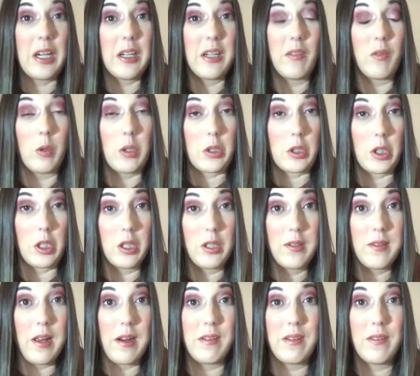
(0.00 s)
different
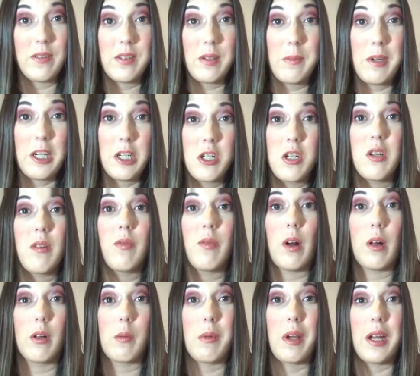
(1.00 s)
looks, and definitely make sure to
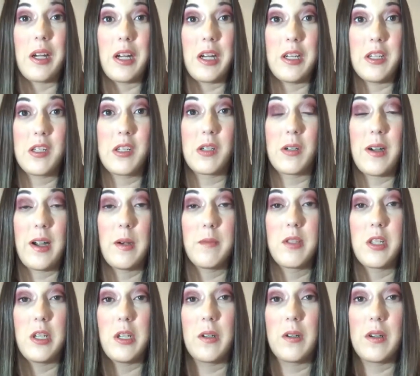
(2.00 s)
follow me on Instagram
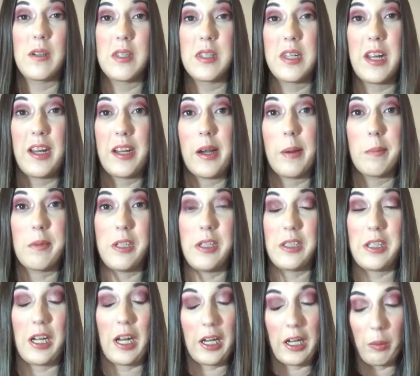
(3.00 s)
so you can stay up to
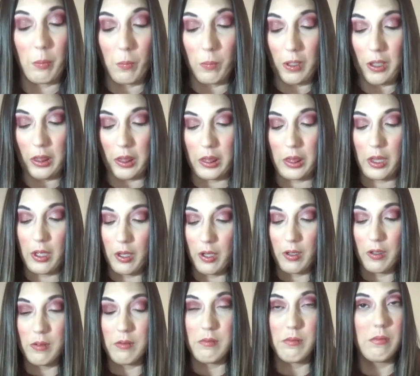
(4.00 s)
date with
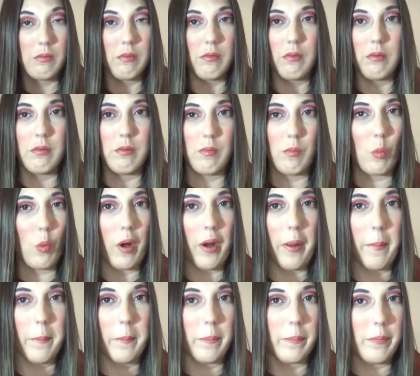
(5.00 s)
what
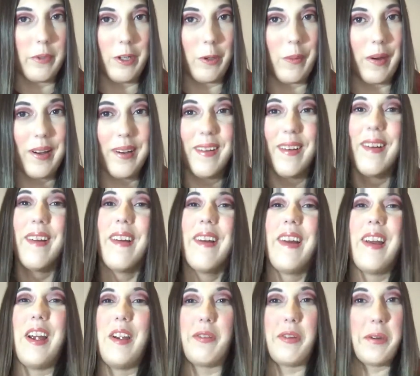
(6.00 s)
I'm doing
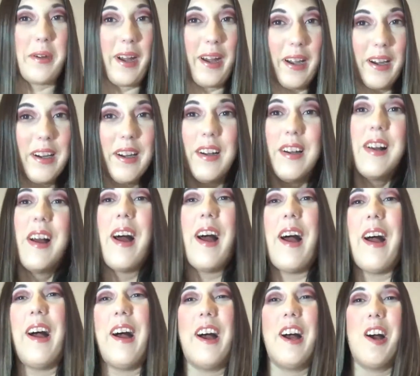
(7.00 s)
if you care.
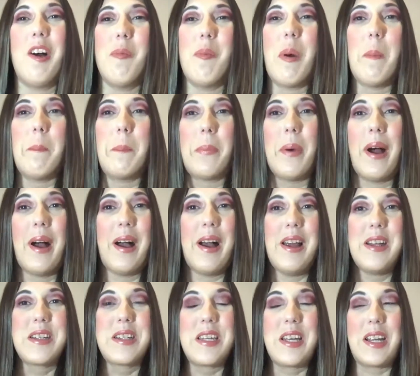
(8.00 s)

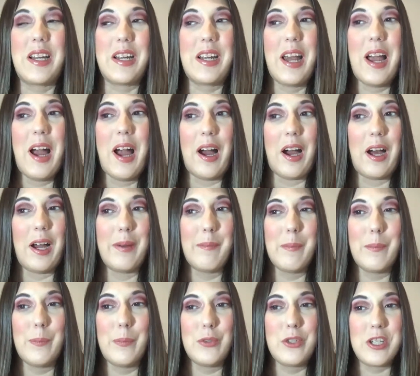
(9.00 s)
But yeah,
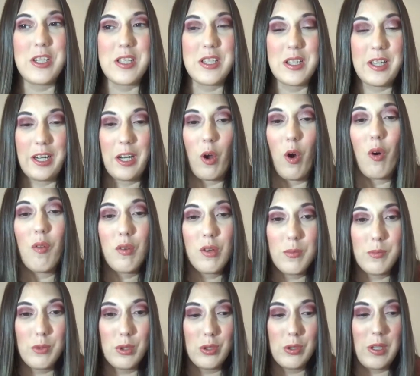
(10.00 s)
I'm just like over
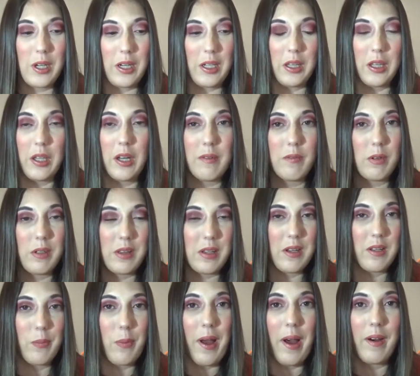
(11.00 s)
the moon, in love with
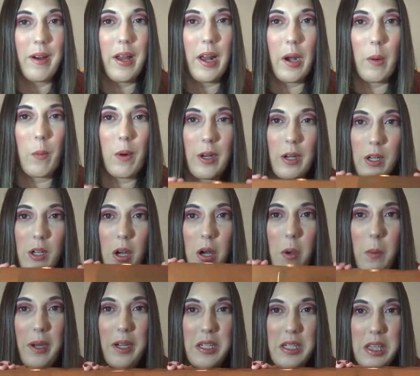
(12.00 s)
this palette, and I want to
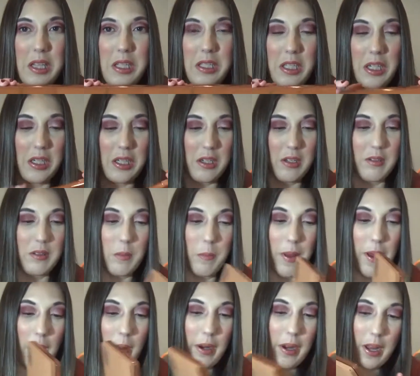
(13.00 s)
go into the details
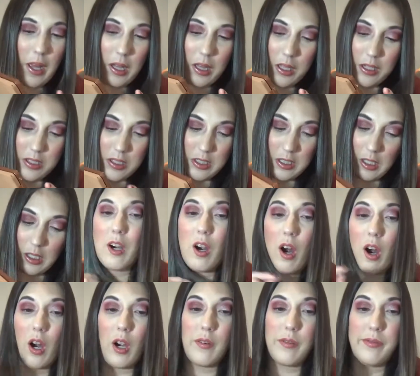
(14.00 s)
about it. And let's see, there
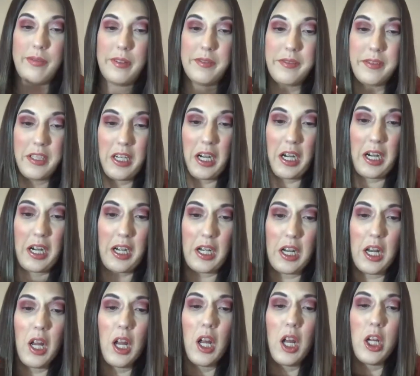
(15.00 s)
are
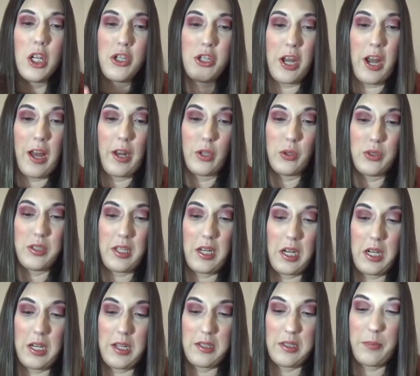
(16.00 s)
15 shadows
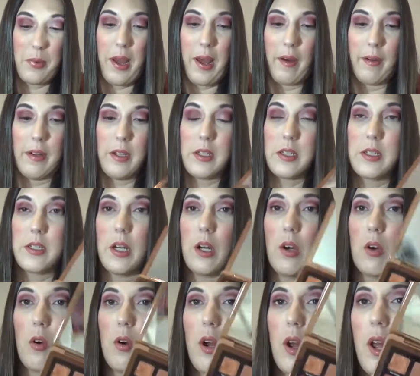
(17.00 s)
in this palette,
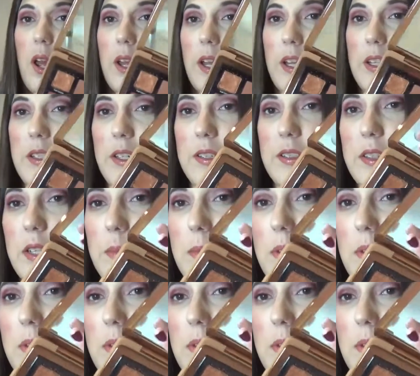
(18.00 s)
so it does come